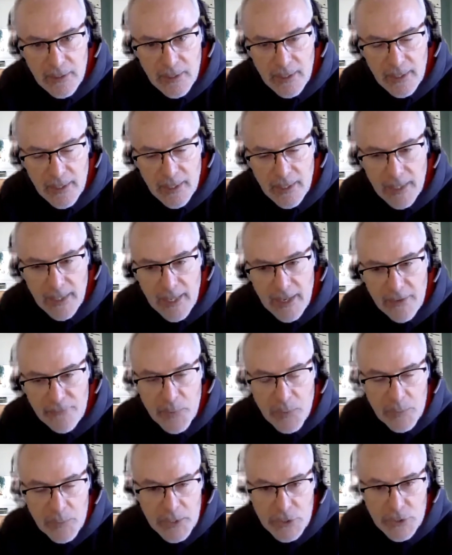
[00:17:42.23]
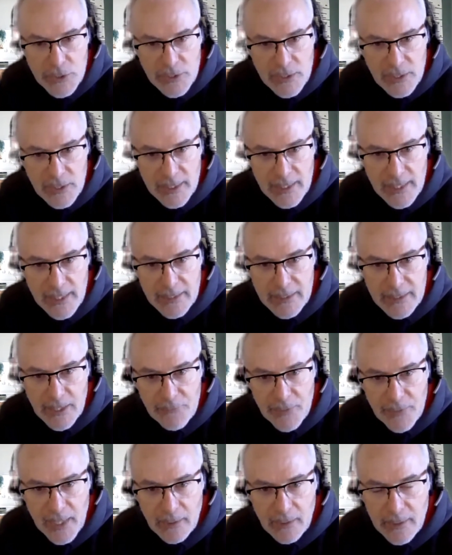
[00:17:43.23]
have permission to connect
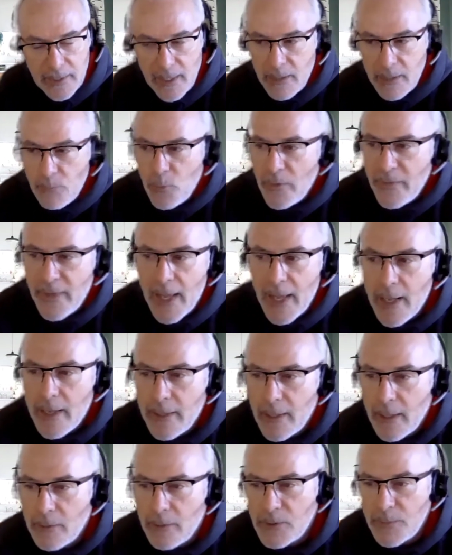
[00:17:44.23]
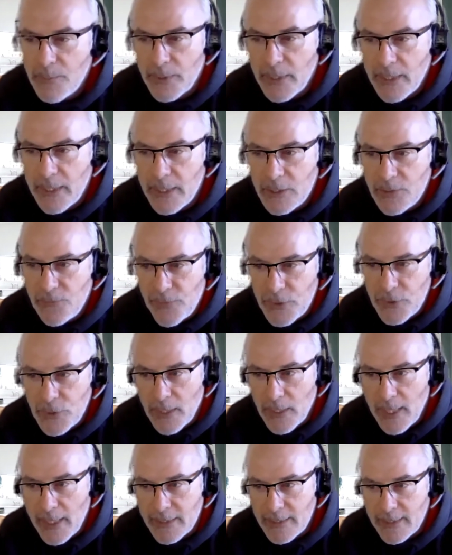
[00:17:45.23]
directly? And what that ultimately is
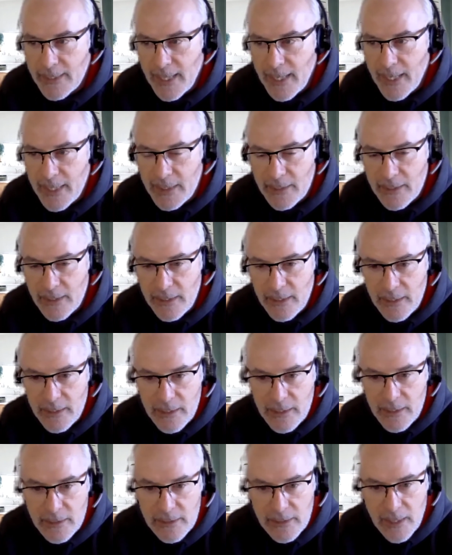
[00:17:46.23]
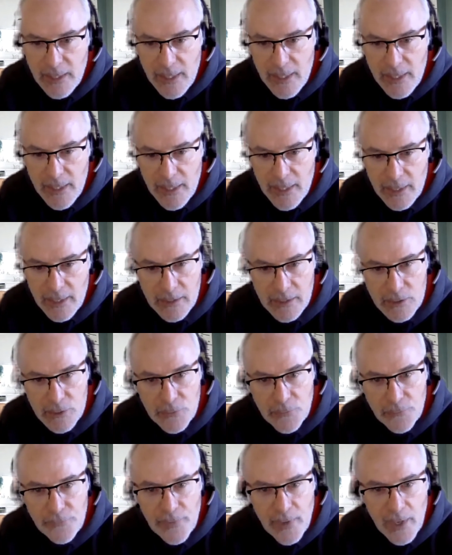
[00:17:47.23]
visualized as is an
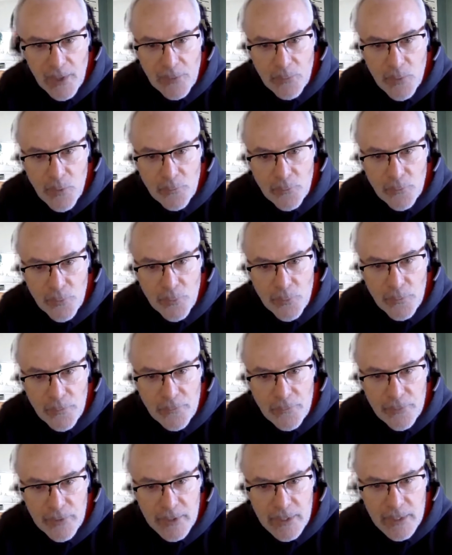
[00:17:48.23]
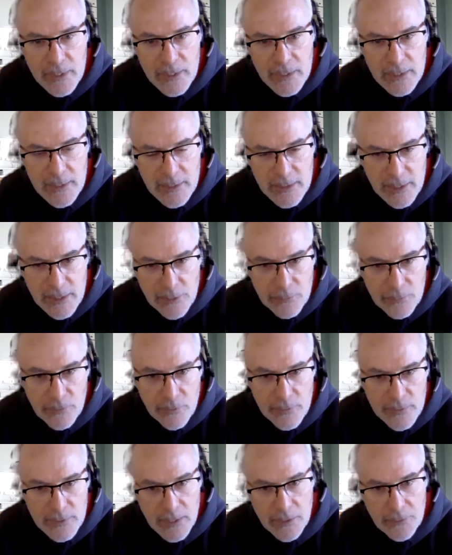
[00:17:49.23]
additional firewall rule for the
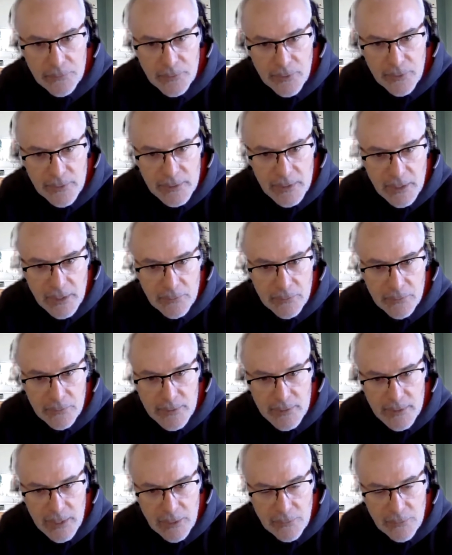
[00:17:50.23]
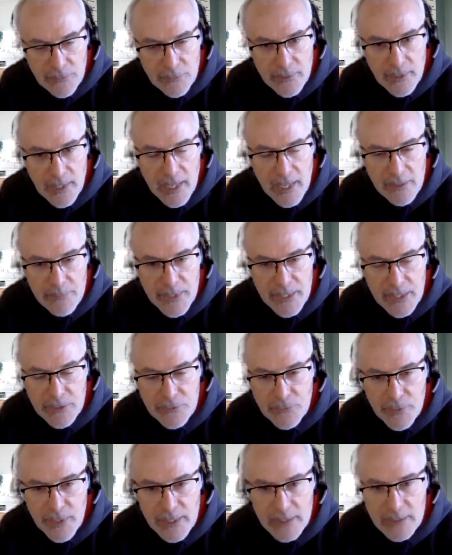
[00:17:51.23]
0.0.0.0 IP
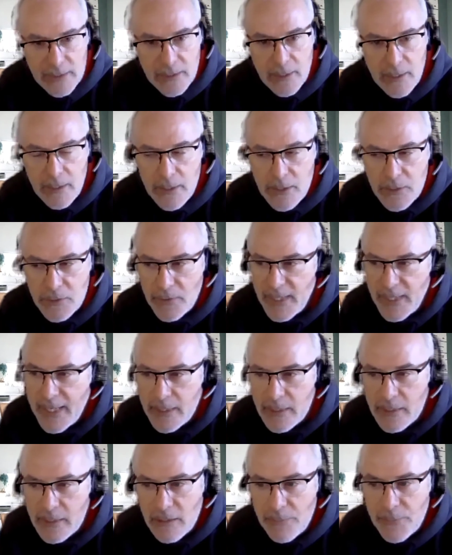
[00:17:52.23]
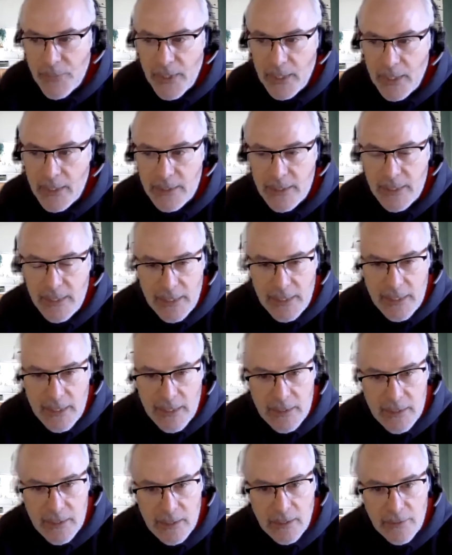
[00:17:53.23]
address. So again, it's something that's
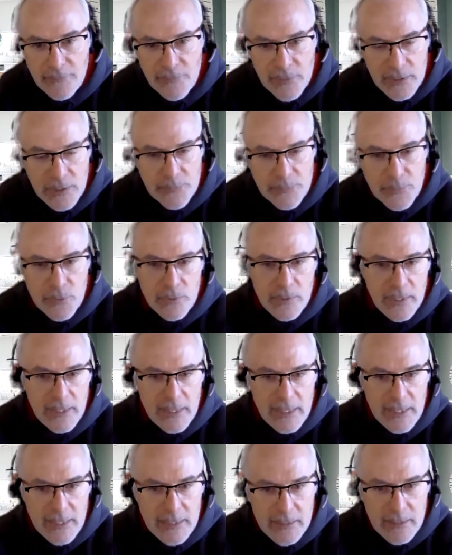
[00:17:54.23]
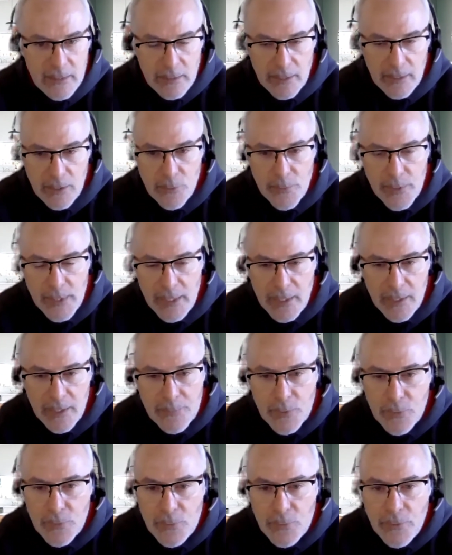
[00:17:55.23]
easily visible and easily
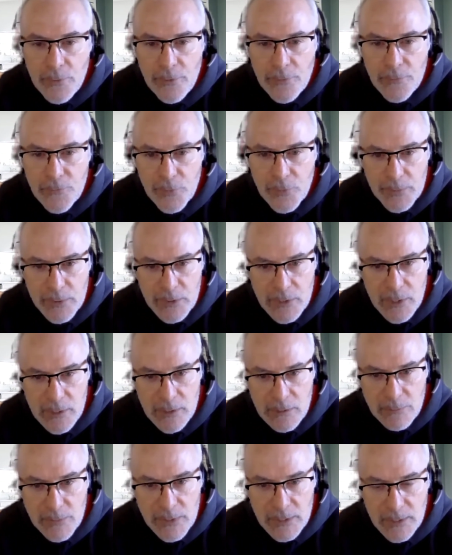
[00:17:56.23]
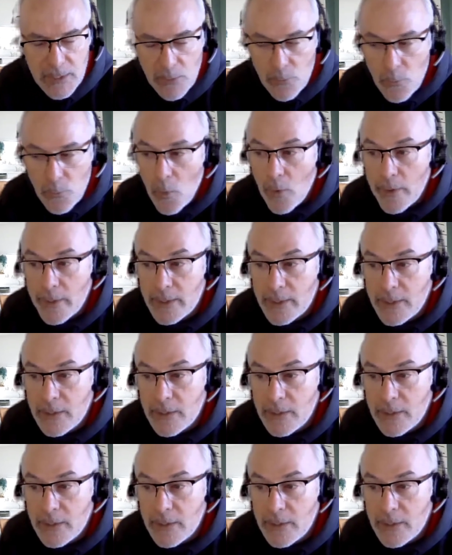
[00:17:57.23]
queryable from your system to see what